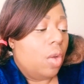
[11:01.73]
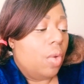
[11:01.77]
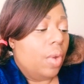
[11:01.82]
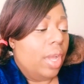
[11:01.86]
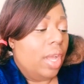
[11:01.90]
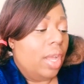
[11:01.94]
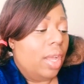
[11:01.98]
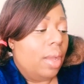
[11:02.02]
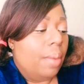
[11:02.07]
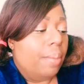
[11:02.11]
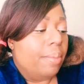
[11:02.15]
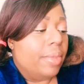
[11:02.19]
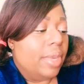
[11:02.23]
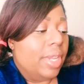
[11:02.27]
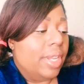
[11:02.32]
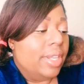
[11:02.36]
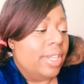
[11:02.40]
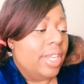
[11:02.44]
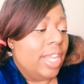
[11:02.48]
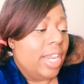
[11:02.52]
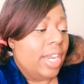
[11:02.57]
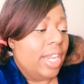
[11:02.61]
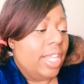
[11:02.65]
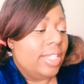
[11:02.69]
hold
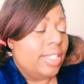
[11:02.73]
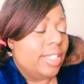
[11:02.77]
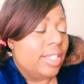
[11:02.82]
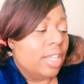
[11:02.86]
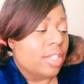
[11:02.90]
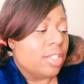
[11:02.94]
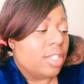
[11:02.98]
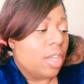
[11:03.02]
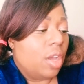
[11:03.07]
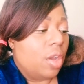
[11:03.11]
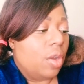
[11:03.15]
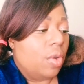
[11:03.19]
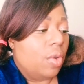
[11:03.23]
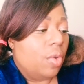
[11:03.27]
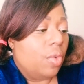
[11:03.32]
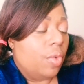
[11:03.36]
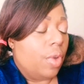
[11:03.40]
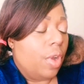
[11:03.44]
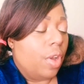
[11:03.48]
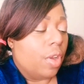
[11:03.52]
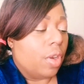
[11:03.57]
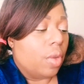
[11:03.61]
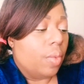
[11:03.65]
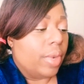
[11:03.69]

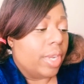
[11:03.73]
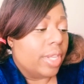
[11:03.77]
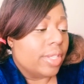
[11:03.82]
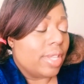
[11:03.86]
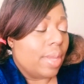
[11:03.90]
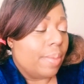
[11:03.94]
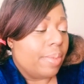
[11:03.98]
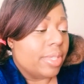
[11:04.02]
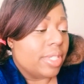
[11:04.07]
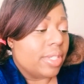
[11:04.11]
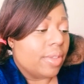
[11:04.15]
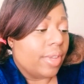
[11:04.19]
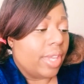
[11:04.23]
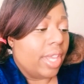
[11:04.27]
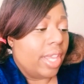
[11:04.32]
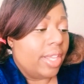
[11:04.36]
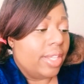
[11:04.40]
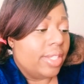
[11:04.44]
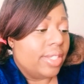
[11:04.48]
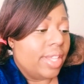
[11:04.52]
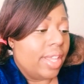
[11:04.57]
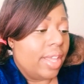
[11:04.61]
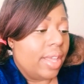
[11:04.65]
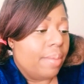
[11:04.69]
on, what else happened? So
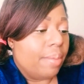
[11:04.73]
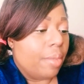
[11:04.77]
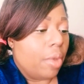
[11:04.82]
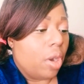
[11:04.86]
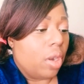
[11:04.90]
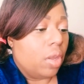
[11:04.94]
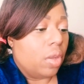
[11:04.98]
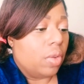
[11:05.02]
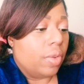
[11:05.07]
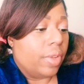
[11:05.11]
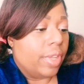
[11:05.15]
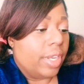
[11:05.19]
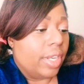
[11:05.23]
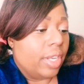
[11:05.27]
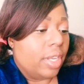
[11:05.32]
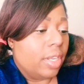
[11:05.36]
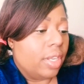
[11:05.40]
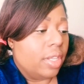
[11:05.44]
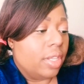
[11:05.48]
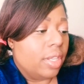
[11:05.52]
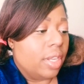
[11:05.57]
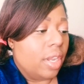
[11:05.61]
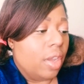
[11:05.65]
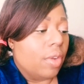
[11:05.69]
Kenya said Marlo and,
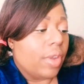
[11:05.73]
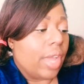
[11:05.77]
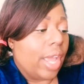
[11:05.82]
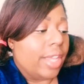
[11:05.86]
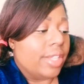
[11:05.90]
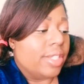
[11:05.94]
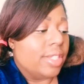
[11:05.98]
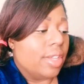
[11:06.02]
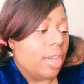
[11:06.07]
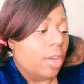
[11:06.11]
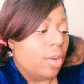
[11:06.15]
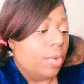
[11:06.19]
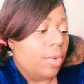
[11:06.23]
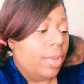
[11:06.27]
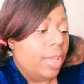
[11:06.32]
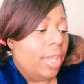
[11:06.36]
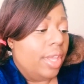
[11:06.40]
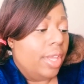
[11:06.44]
okay, so,